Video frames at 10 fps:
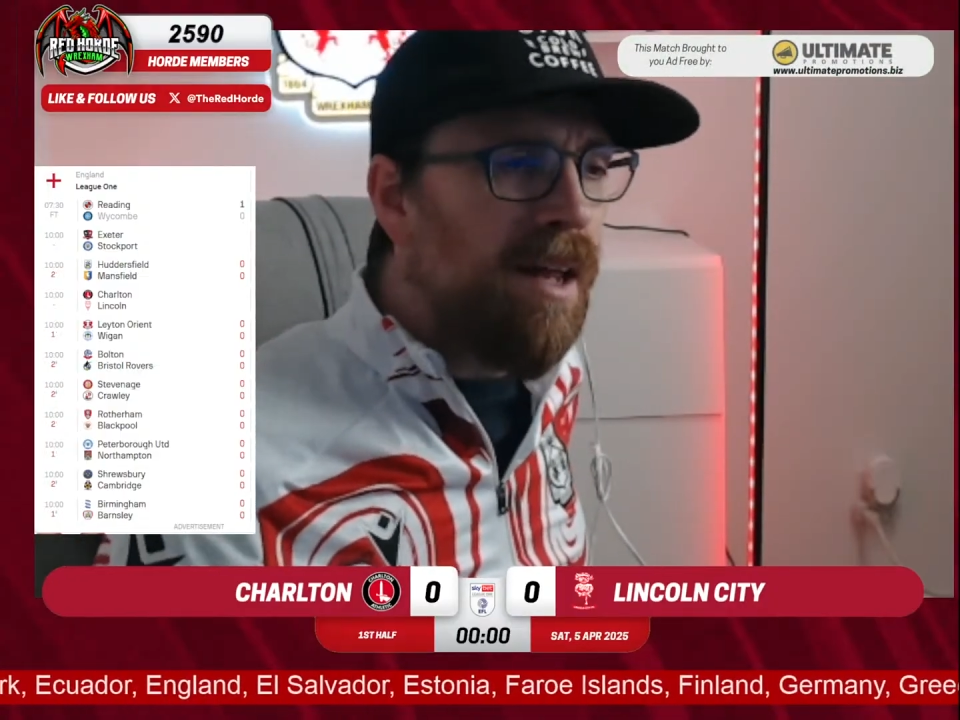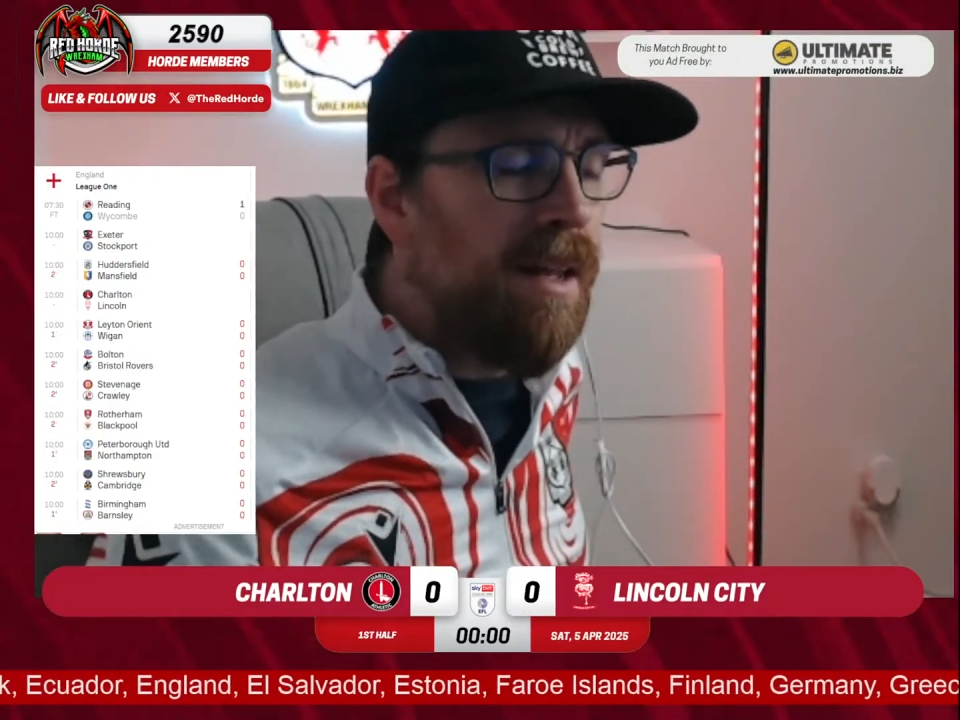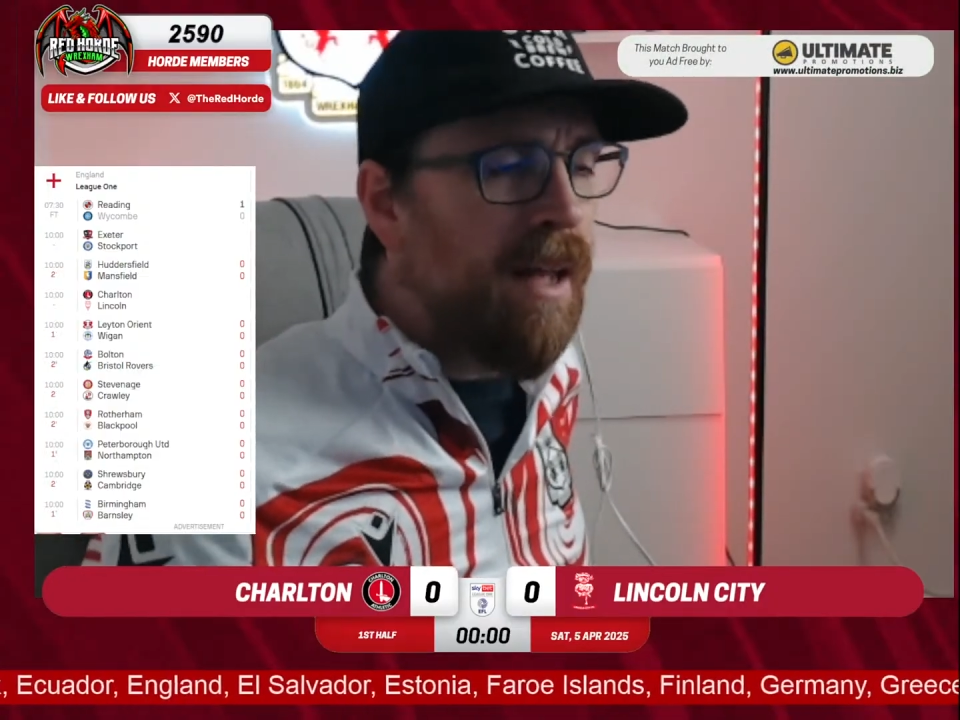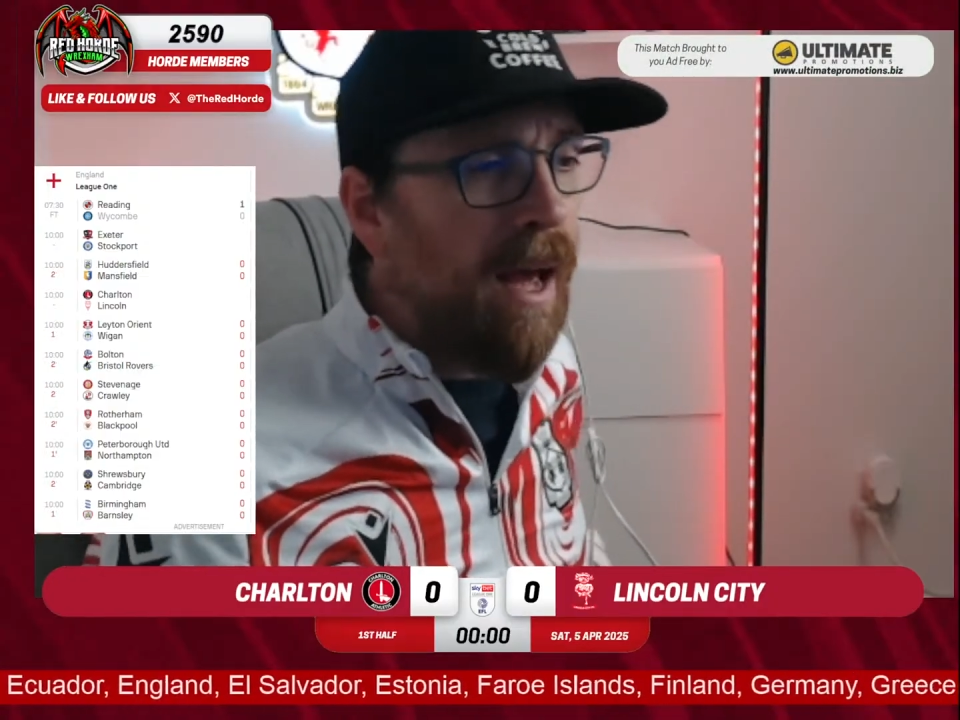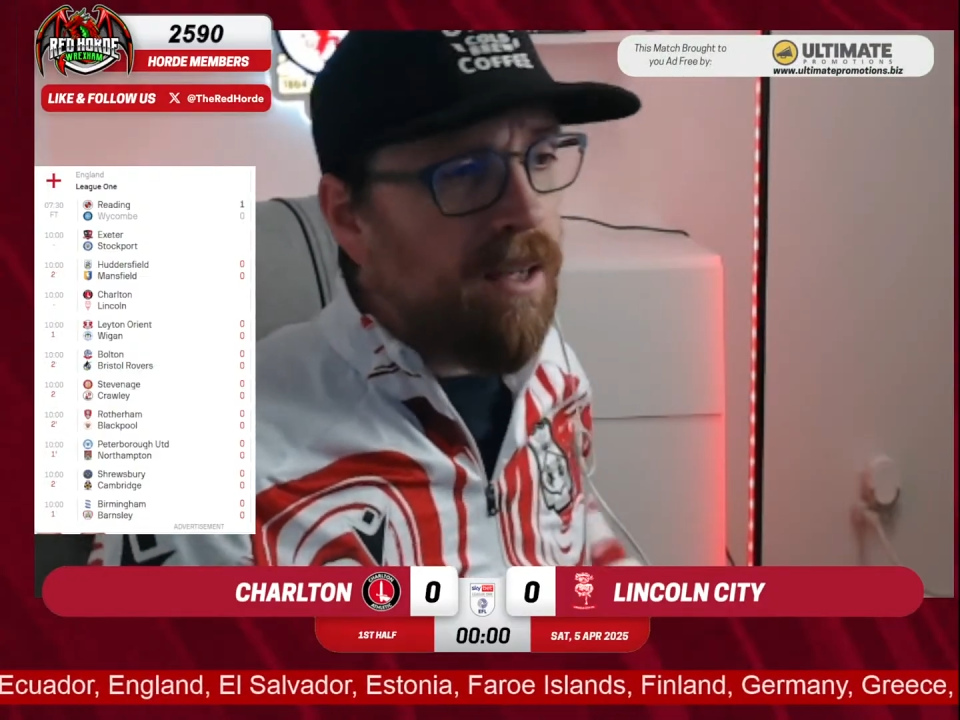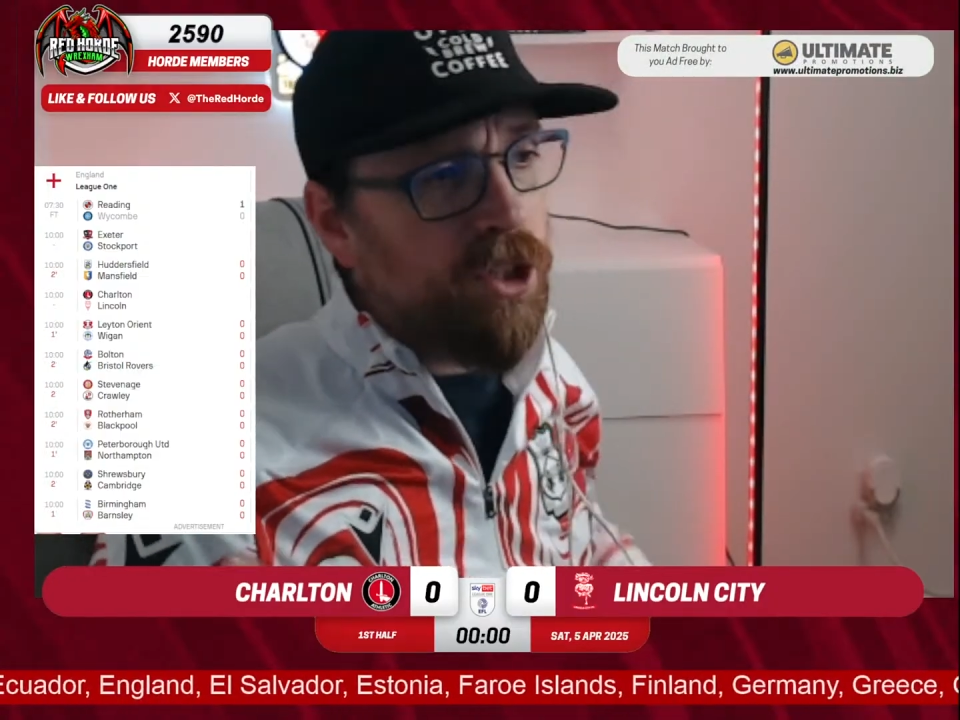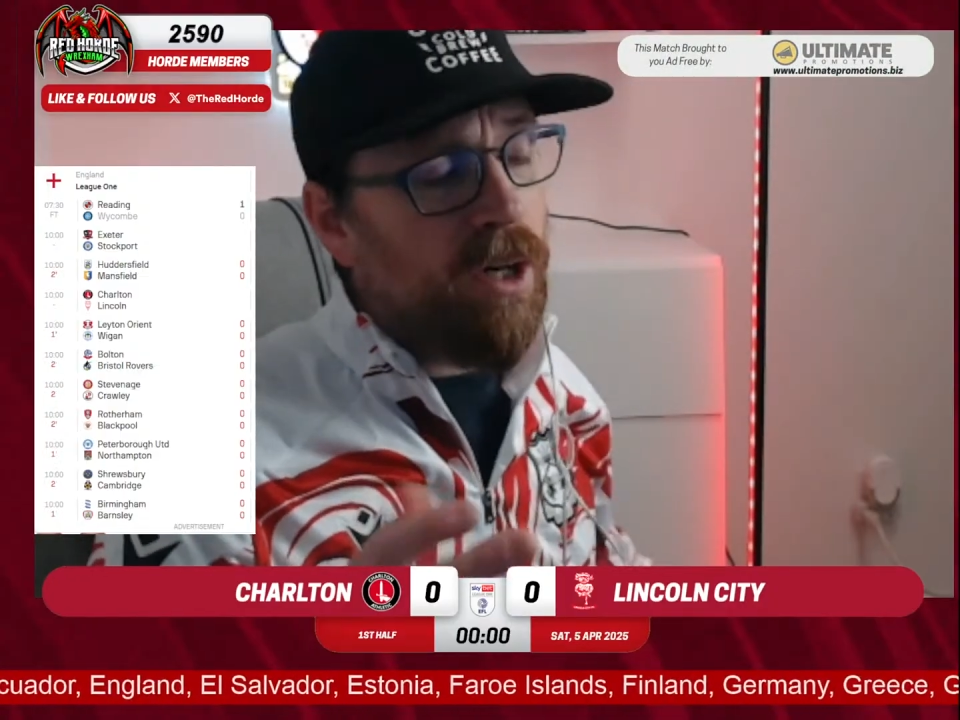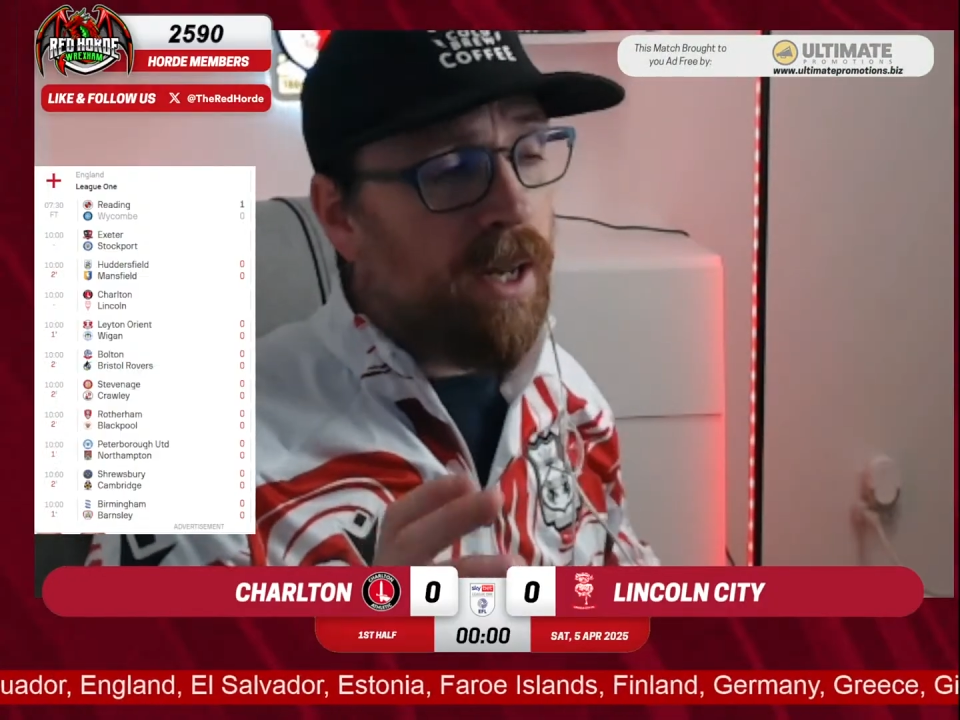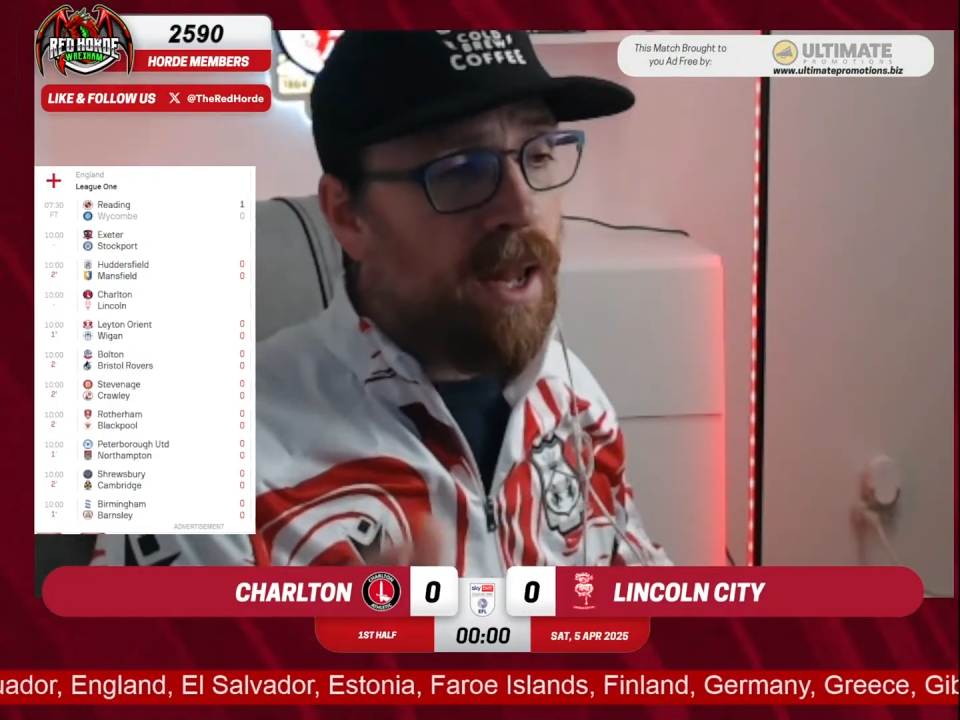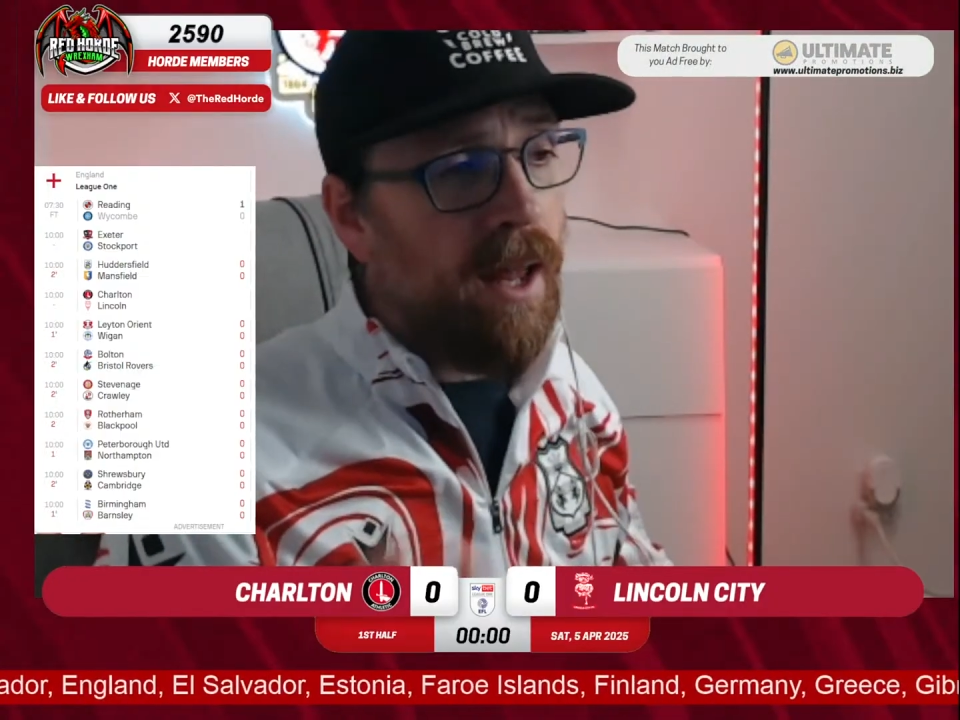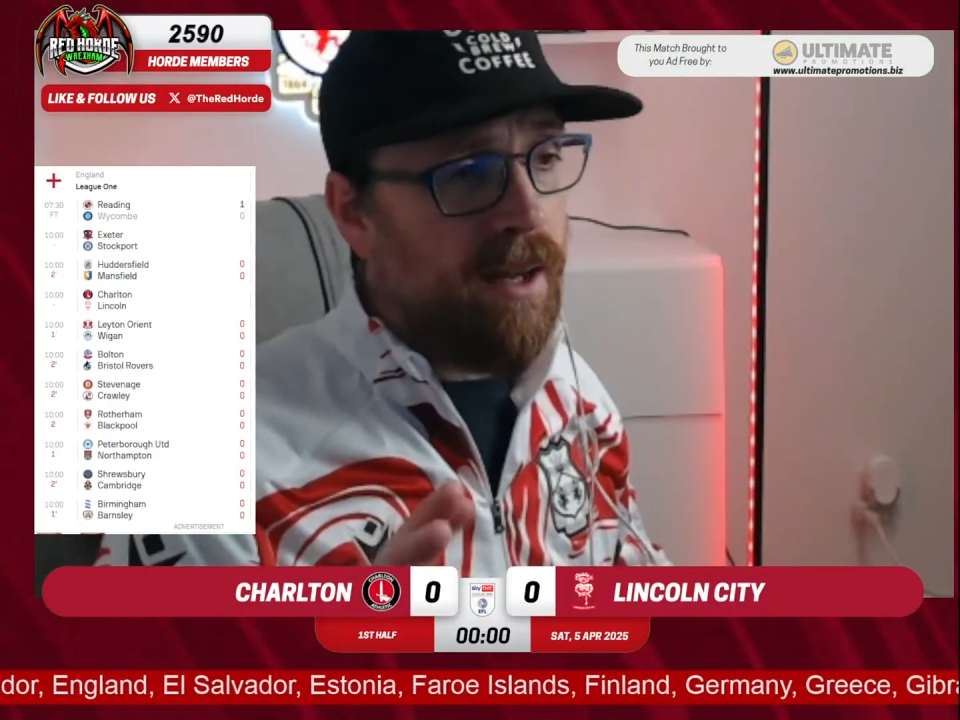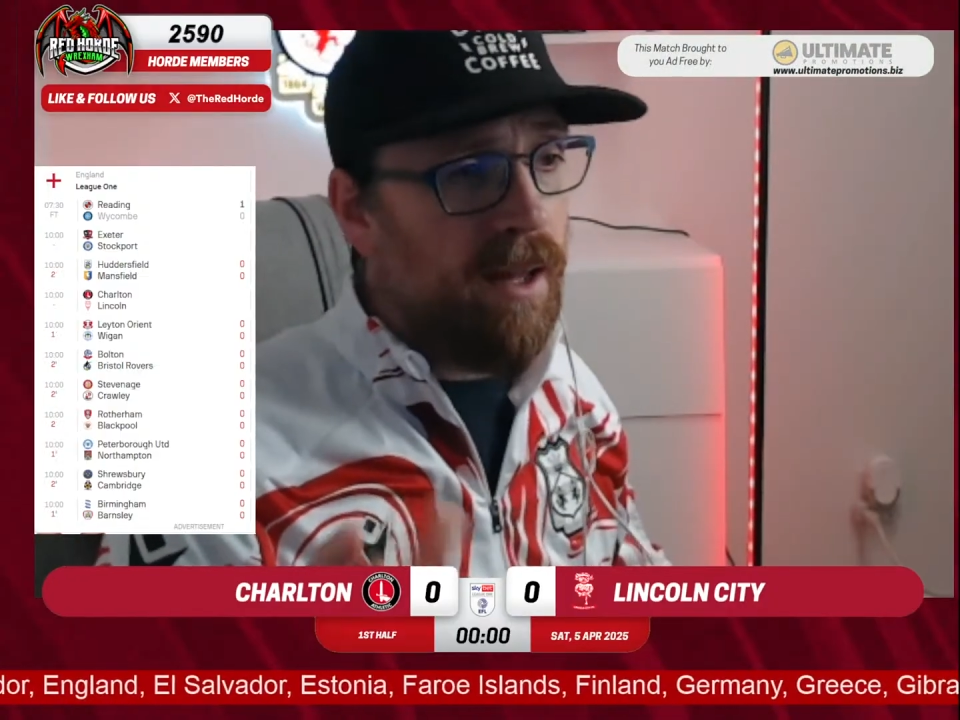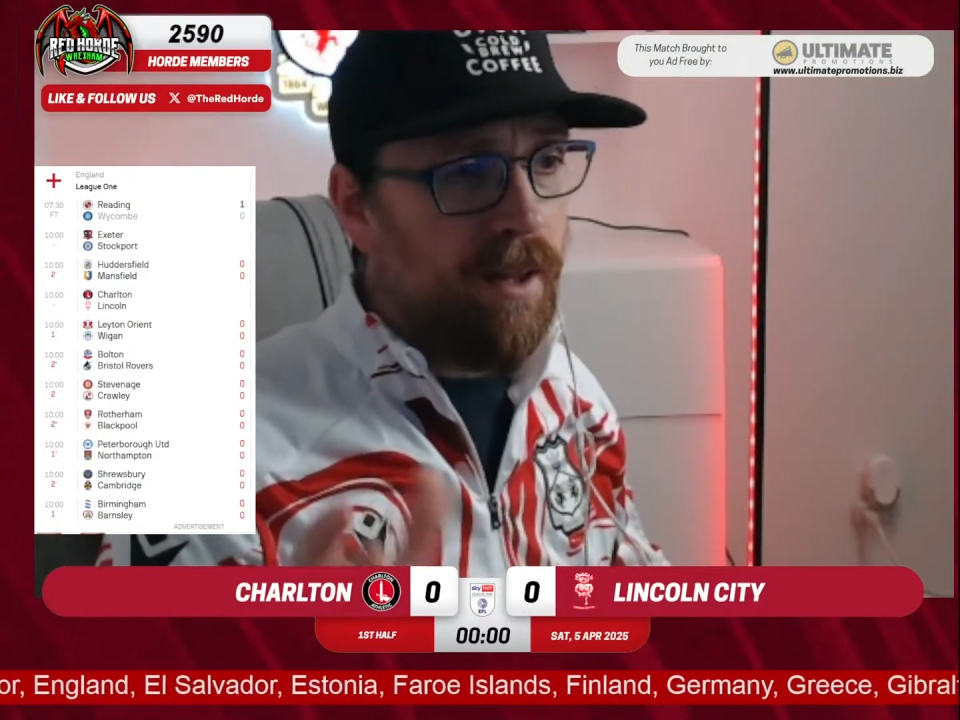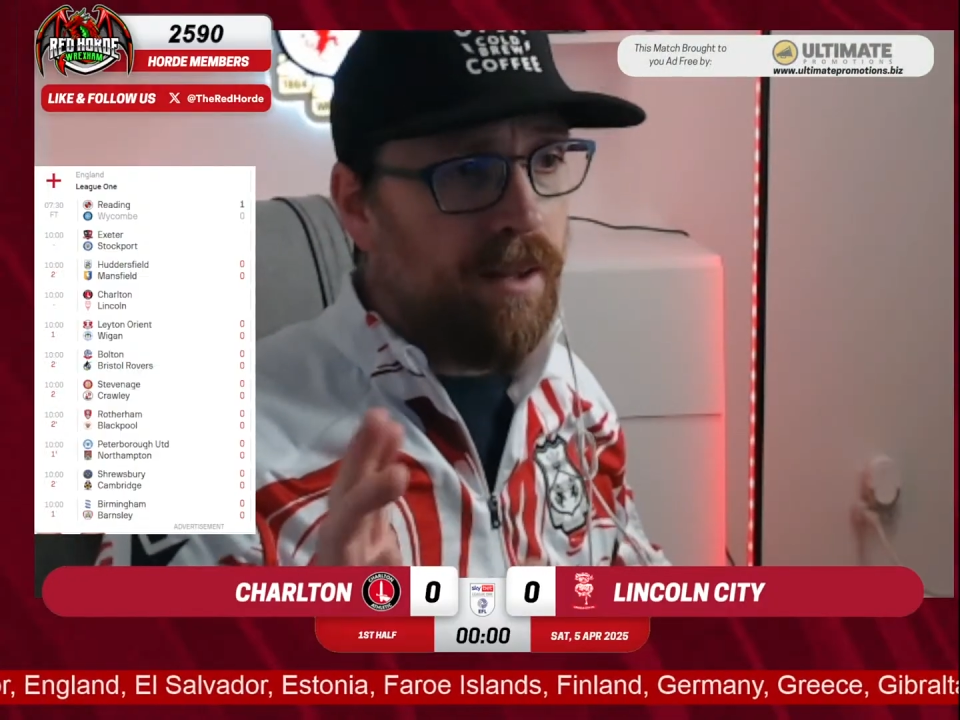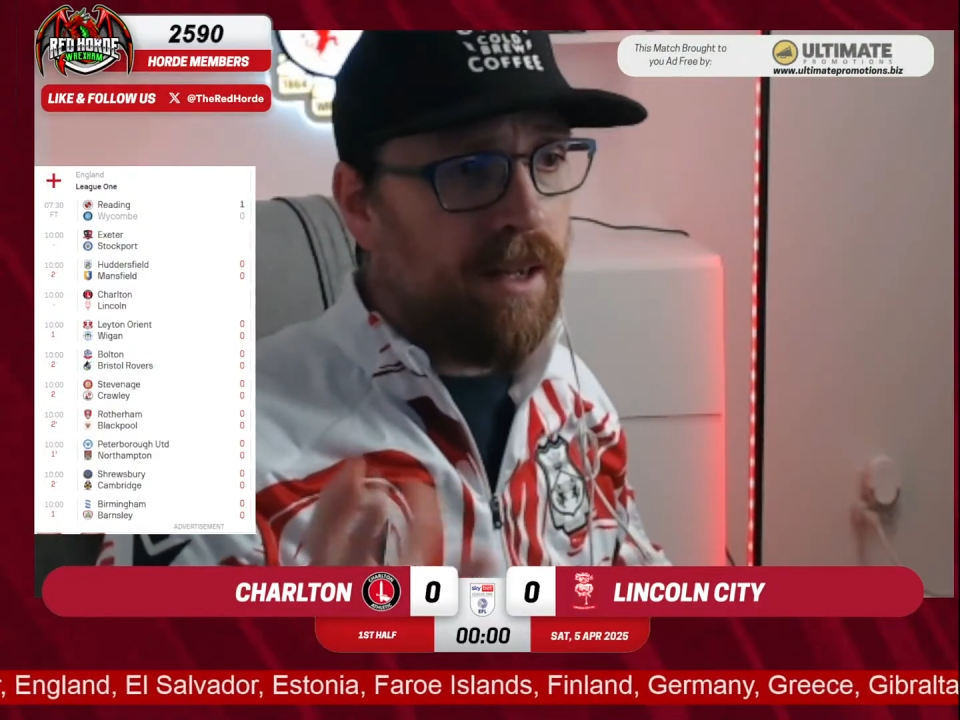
Yeah, John, and